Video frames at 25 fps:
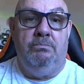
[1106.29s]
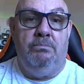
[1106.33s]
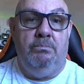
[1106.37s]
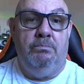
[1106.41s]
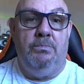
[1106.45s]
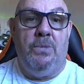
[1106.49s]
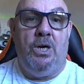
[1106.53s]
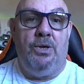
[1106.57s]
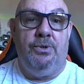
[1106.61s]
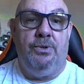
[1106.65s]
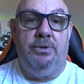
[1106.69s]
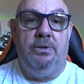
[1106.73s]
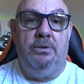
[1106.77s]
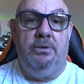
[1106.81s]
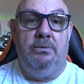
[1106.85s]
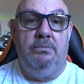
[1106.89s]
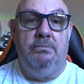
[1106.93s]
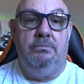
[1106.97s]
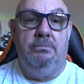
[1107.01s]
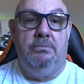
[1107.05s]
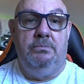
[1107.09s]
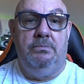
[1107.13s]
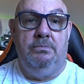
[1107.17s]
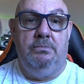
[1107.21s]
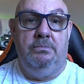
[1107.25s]
Mod,
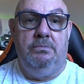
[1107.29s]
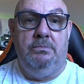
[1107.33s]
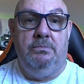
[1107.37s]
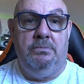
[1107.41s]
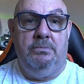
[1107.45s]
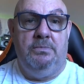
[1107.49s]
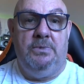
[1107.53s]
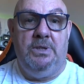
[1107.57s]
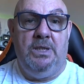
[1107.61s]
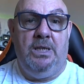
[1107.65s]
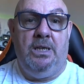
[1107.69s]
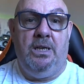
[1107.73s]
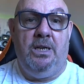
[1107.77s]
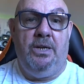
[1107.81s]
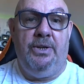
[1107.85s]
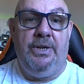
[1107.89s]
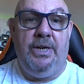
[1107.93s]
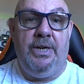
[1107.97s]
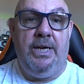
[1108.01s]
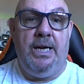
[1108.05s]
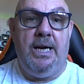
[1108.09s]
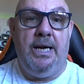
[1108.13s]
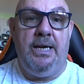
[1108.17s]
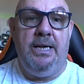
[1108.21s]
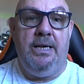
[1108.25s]

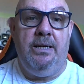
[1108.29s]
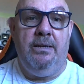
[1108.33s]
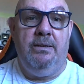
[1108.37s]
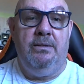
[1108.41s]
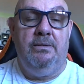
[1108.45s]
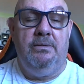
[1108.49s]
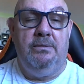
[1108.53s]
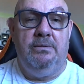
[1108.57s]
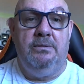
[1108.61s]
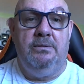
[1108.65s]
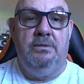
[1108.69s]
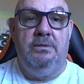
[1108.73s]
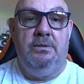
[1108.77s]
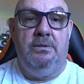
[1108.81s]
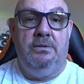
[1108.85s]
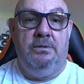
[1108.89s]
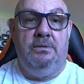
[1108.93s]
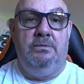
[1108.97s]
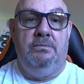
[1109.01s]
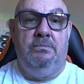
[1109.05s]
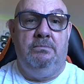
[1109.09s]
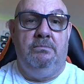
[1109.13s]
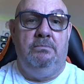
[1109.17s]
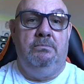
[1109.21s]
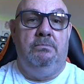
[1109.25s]
RDA,
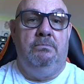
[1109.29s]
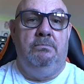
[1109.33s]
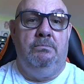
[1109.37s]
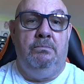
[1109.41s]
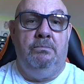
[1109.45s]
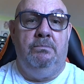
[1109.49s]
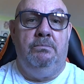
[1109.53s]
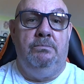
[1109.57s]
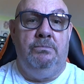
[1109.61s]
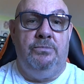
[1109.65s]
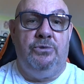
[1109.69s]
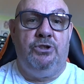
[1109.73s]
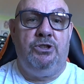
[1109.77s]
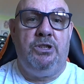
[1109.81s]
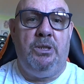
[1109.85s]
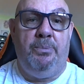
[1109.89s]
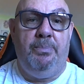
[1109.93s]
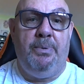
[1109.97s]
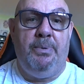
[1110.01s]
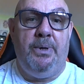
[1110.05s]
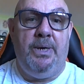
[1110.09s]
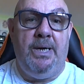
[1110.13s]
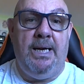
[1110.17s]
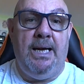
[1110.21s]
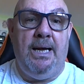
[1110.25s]

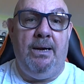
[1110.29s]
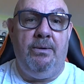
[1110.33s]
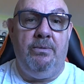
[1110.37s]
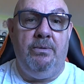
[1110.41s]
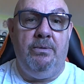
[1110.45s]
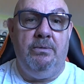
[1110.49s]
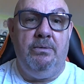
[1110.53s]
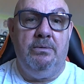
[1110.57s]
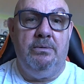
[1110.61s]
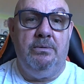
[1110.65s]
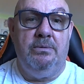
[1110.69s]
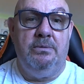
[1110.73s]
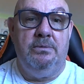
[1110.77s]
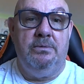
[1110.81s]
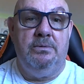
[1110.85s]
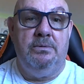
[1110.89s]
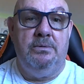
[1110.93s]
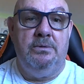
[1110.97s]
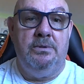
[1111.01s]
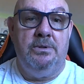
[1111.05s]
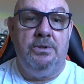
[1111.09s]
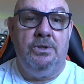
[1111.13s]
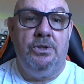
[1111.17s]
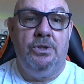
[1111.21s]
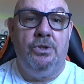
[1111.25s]
strip it down,
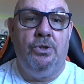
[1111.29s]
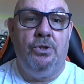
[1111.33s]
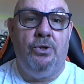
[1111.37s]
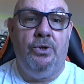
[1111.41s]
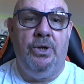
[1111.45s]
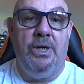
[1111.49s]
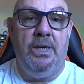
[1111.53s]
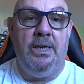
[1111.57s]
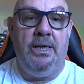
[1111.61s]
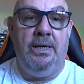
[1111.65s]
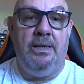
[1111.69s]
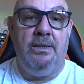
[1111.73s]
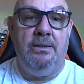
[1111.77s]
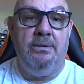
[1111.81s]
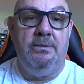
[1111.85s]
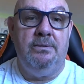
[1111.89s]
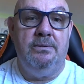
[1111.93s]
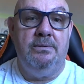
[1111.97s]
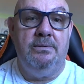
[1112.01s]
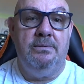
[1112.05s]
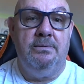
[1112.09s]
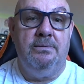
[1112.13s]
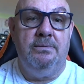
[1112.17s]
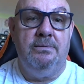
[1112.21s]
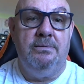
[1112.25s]
coil it,
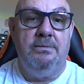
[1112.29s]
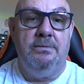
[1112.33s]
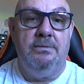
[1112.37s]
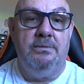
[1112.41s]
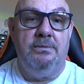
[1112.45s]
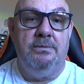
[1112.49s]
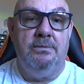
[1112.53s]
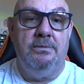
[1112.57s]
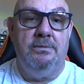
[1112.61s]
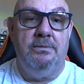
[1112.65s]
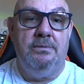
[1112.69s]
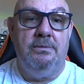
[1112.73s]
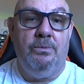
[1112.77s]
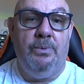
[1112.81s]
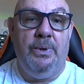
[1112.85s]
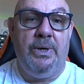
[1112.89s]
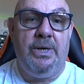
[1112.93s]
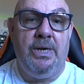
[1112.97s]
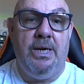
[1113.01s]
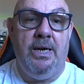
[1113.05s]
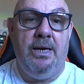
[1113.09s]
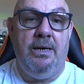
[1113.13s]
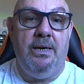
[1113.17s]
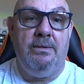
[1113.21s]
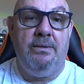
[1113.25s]

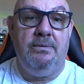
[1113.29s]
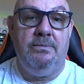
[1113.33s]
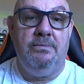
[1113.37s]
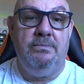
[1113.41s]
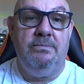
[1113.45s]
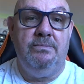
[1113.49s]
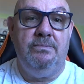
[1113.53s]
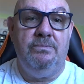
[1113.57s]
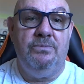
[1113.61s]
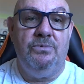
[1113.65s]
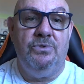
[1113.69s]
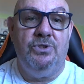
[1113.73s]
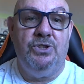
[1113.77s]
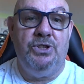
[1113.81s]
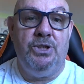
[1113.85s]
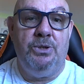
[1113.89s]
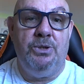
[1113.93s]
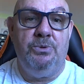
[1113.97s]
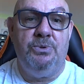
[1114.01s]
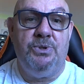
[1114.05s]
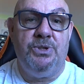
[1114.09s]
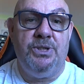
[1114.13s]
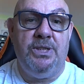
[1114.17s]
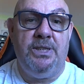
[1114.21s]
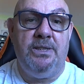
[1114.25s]
wick it,
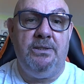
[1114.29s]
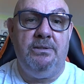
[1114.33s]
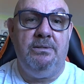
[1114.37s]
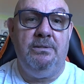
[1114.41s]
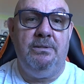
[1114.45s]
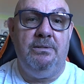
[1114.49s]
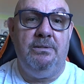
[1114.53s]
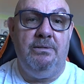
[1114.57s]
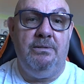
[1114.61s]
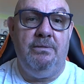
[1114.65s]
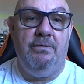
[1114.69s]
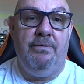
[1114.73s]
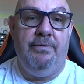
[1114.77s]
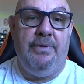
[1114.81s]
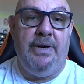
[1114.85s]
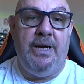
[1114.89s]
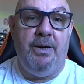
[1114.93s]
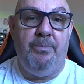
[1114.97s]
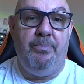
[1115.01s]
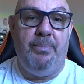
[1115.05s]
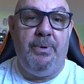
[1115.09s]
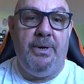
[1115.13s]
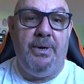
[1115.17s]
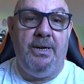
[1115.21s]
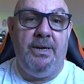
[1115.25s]
juice it,
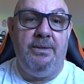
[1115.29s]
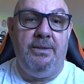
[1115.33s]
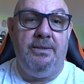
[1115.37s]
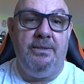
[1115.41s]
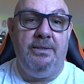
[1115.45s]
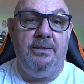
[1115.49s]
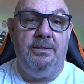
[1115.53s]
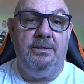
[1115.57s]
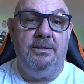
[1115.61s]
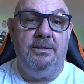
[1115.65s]
vape it.